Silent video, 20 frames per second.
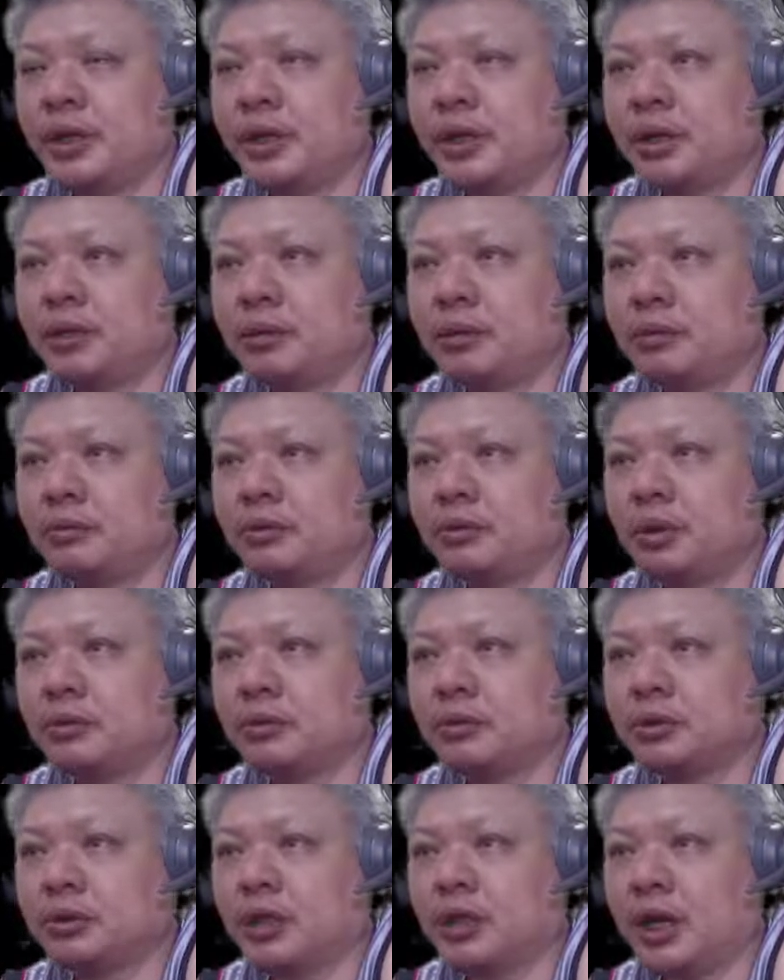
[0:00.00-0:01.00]
Red will
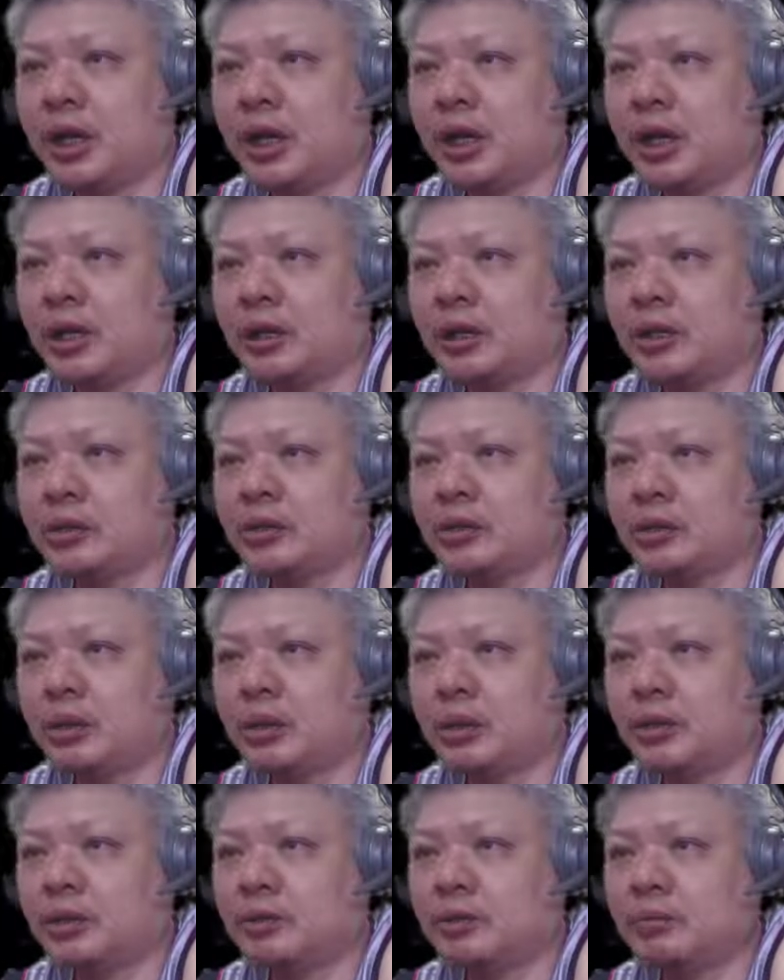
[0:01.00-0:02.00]
target this horse
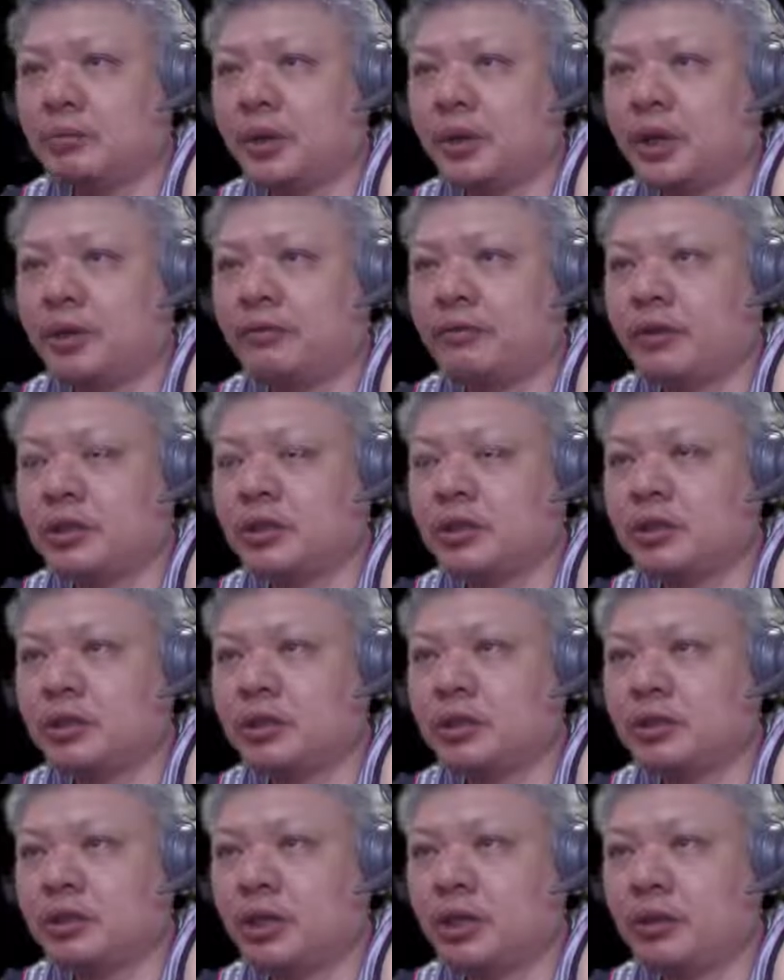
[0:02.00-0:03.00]
by advancing the
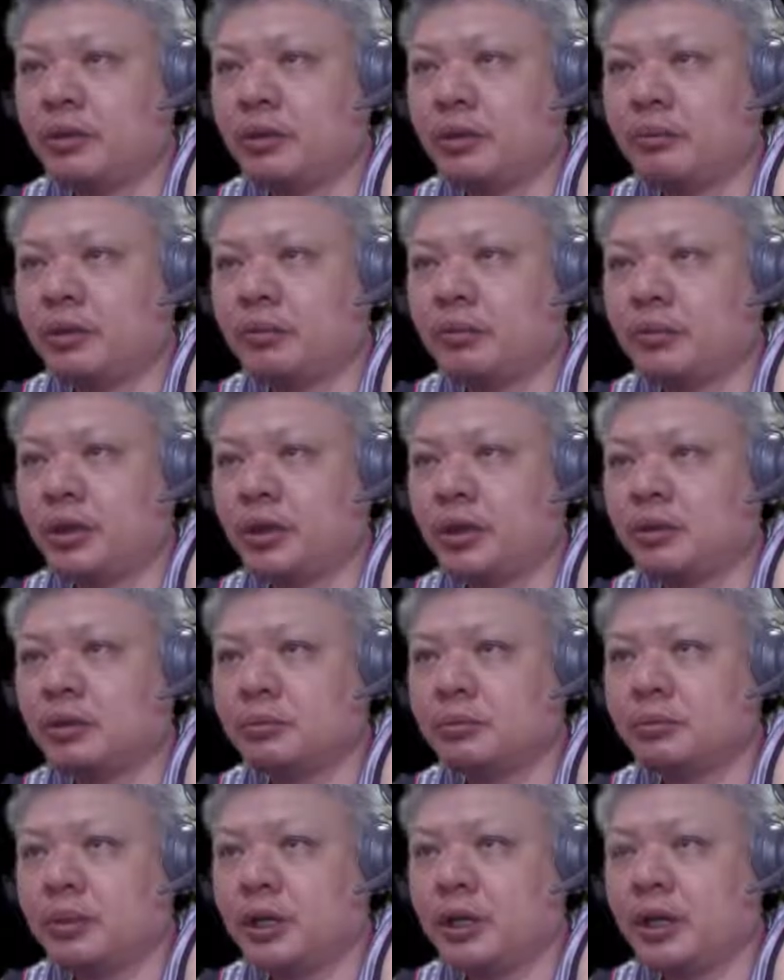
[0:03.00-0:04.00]
chariot, preparing to play
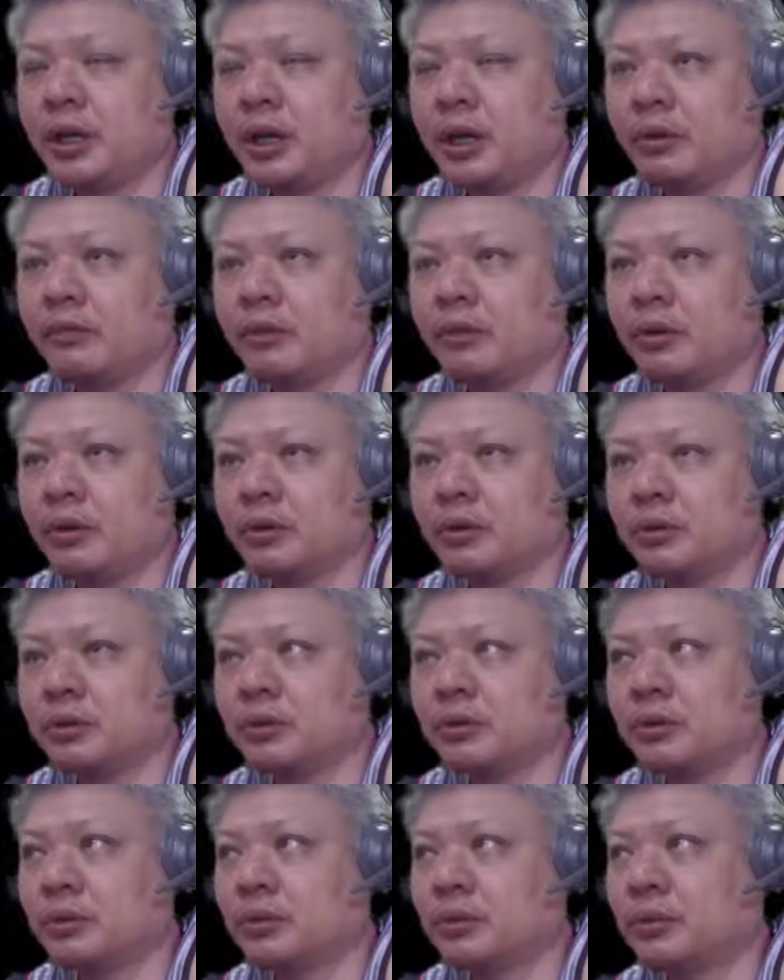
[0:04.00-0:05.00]
r4 equals to
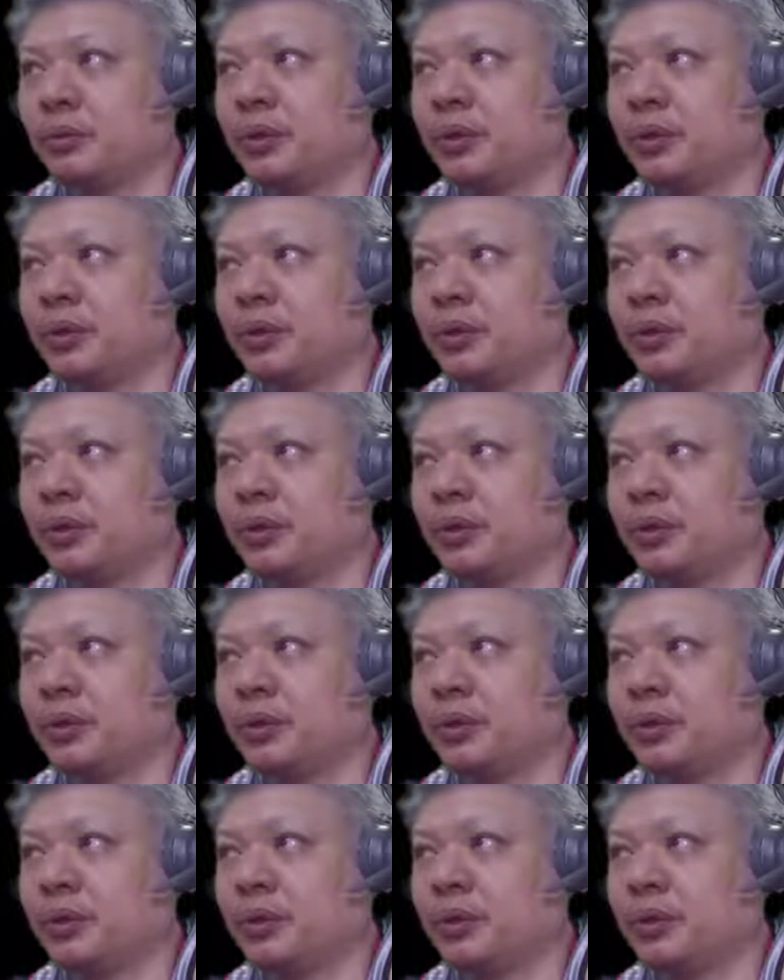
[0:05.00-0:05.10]
3.